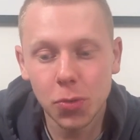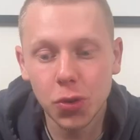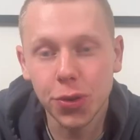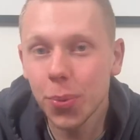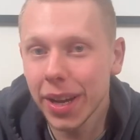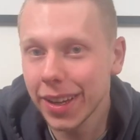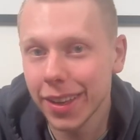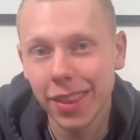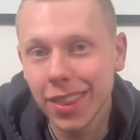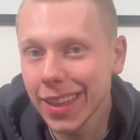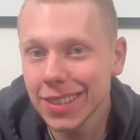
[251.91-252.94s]
doing
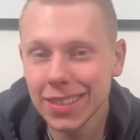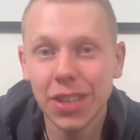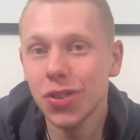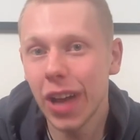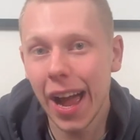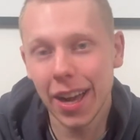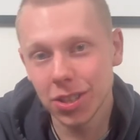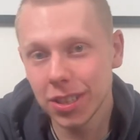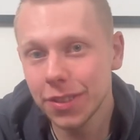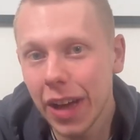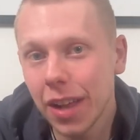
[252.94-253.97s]
the things that you
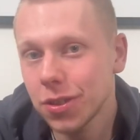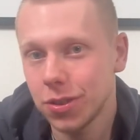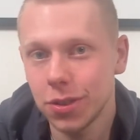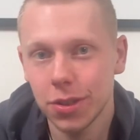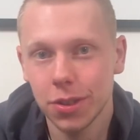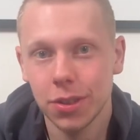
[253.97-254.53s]
actually value.